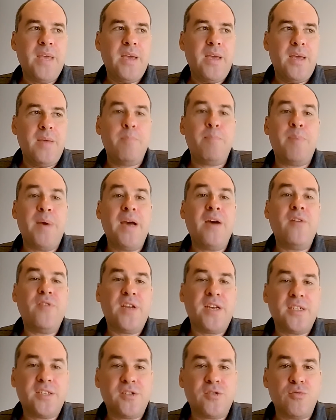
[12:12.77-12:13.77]

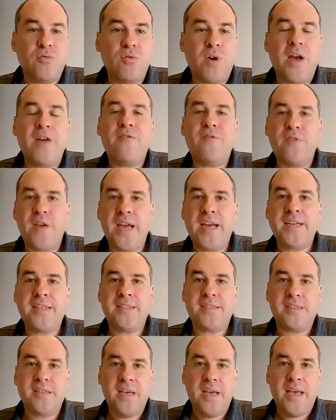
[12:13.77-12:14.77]
impervious to
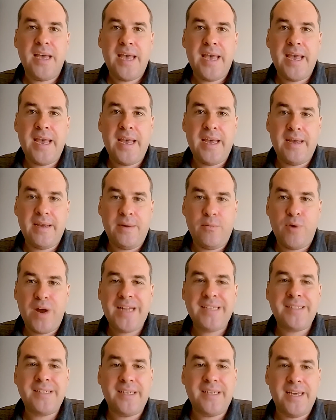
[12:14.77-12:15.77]
effects.
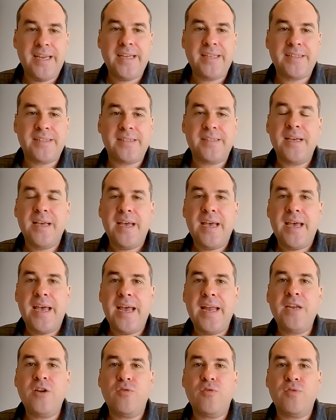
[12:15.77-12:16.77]
Once it hits
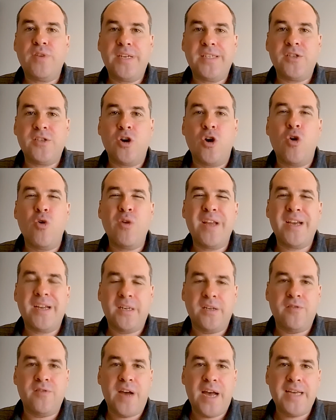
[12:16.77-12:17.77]
any of these older
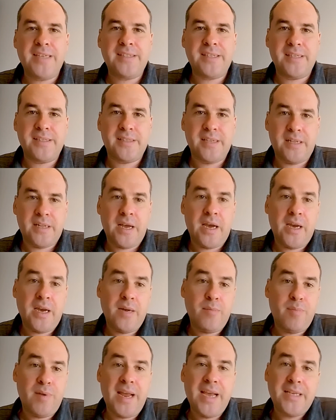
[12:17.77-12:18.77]
devices that are
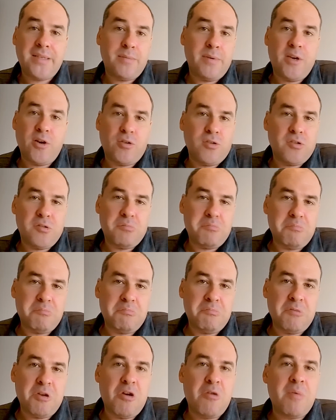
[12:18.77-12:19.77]
in place because
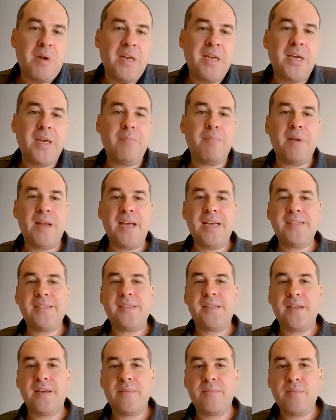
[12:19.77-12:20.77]
nobody
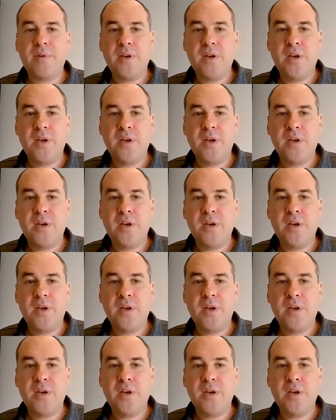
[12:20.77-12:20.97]
replaced them,